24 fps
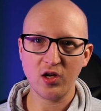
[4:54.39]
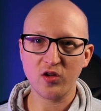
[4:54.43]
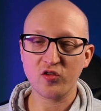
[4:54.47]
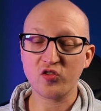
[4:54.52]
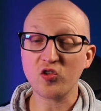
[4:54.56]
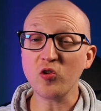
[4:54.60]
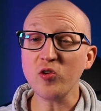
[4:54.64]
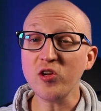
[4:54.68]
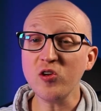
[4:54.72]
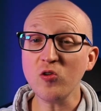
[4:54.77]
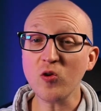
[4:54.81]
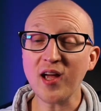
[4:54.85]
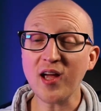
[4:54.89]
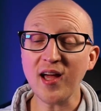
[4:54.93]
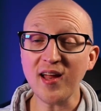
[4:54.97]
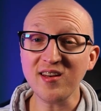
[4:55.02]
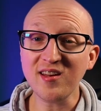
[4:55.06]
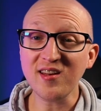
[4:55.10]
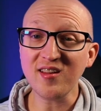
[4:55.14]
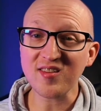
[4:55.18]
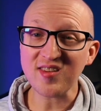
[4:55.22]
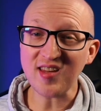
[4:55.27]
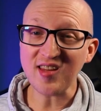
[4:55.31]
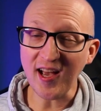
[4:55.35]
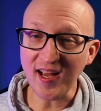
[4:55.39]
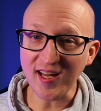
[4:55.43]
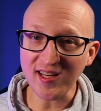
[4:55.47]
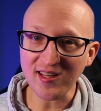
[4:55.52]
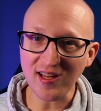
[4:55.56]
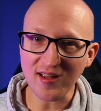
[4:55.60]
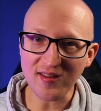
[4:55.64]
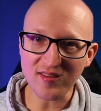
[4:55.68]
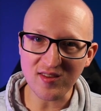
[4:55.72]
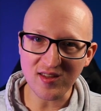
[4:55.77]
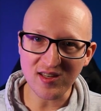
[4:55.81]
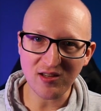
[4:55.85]
so you can decide
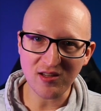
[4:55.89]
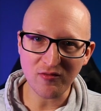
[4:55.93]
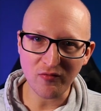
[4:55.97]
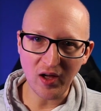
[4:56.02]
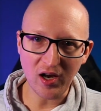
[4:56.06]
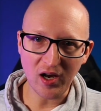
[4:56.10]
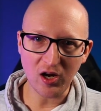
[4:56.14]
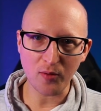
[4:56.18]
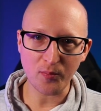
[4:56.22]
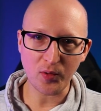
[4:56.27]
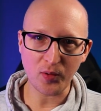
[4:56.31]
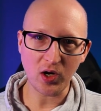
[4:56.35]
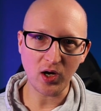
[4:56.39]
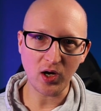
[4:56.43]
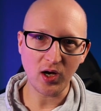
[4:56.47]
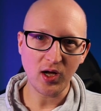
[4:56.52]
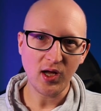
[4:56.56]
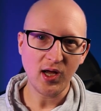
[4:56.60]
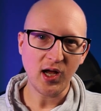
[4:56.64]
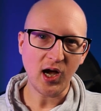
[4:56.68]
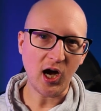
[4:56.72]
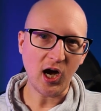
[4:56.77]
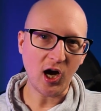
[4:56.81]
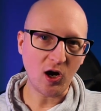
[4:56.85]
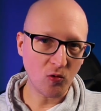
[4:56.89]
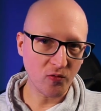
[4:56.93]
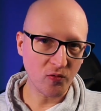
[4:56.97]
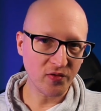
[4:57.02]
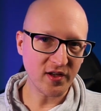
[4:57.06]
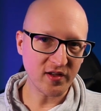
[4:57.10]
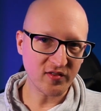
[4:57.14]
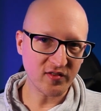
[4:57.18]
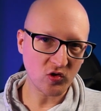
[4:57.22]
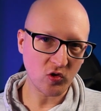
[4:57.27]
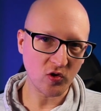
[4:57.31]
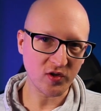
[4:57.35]
as a developer how
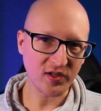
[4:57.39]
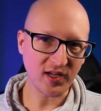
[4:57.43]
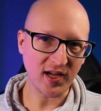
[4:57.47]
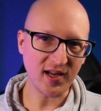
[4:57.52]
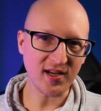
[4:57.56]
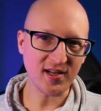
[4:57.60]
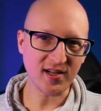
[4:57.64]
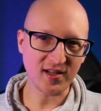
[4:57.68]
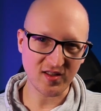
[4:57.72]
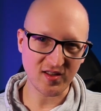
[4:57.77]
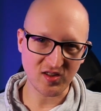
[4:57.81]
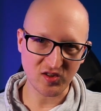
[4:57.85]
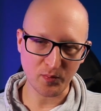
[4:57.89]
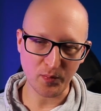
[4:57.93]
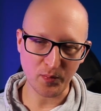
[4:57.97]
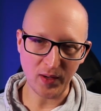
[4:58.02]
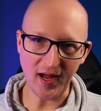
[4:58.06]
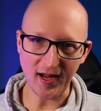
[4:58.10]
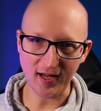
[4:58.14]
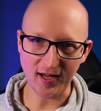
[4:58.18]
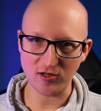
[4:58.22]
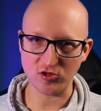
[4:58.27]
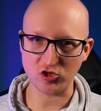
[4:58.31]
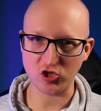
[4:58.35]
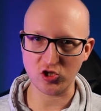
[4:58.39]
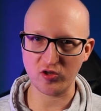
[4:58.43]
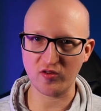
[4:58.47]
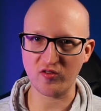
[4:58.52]
this container is packaged.